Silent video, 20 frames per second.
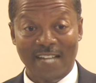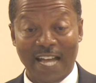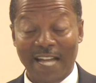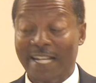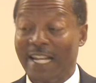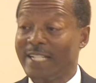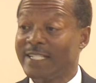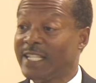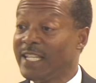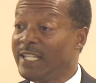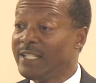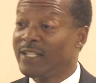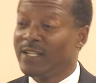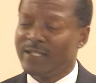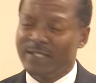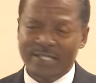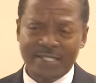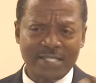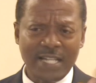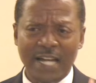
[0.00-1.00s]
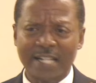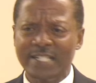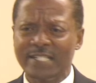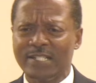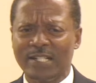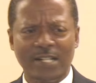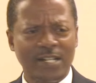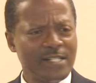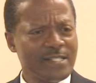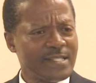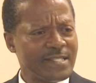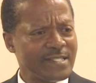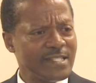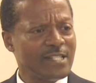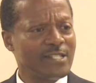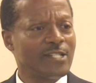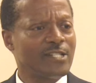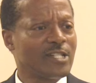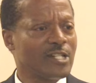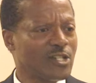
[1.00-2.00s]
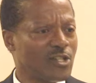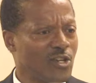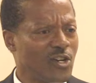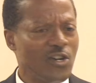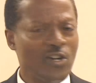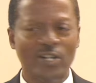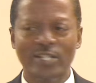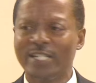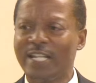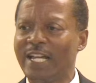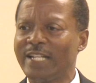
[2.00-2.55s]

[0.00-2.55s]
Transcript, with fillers: And as he started to consider the God